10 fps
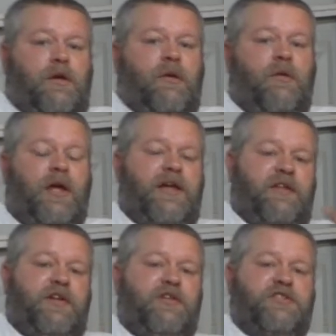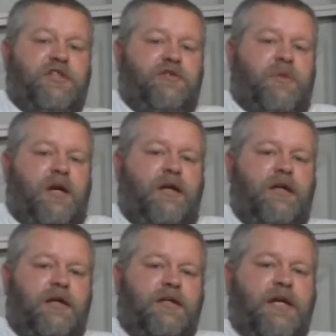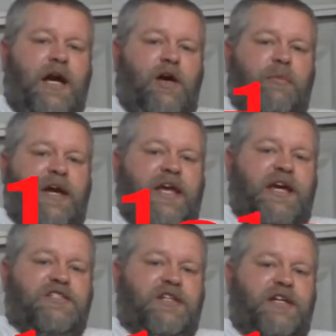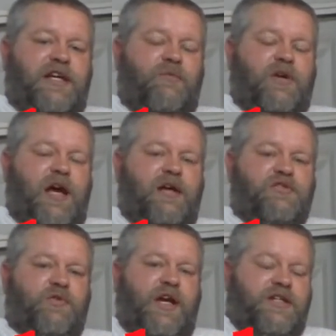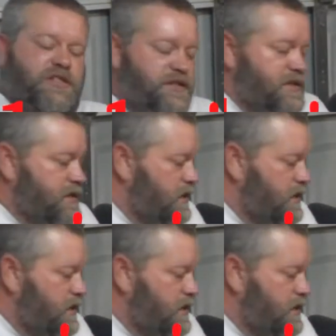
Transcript: Well, hey there, YouTube. Kyle back at you again with Kyle's Creations.